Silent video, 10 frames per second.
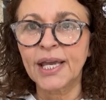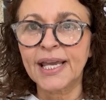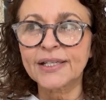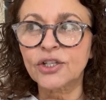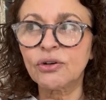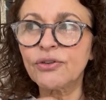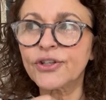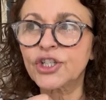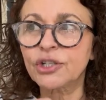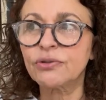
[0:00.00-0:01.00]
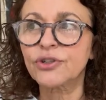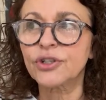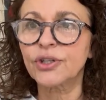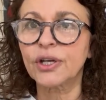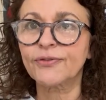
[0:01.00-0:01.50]
It's not the
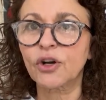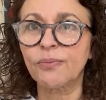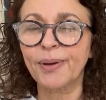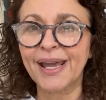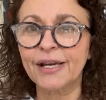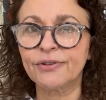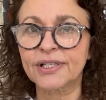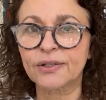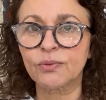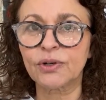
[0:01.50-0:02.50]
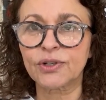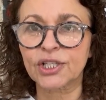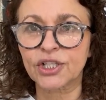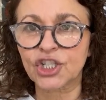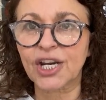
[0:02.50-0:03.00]
children that have got parents that will,
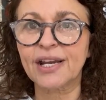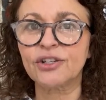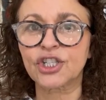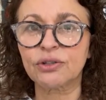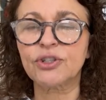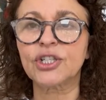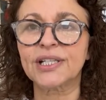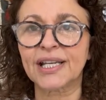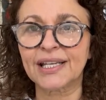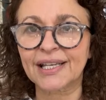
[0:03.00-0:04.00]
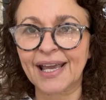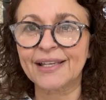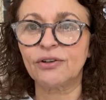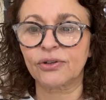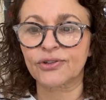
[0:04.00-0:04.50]
it's the ch- children in
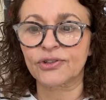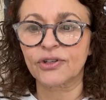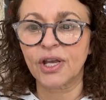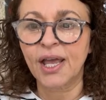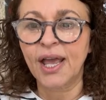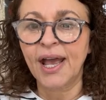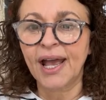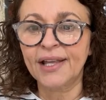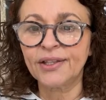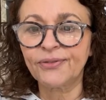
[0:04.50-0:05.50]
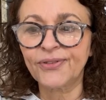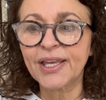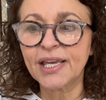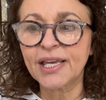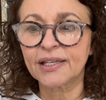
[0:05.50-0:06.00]
chaos. And the
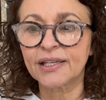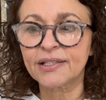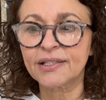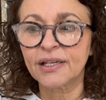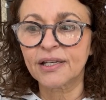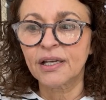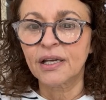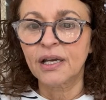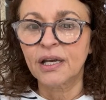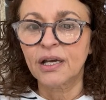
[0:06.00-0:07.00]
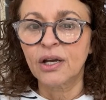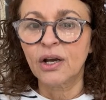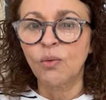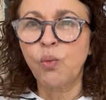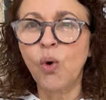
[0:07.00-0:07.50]
thing is,
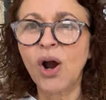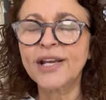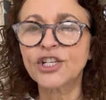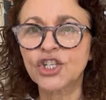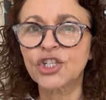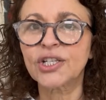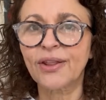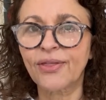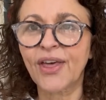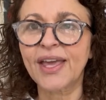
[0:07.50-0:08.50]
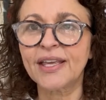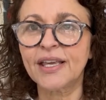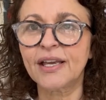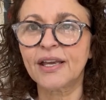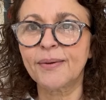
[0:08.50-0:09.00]
why should they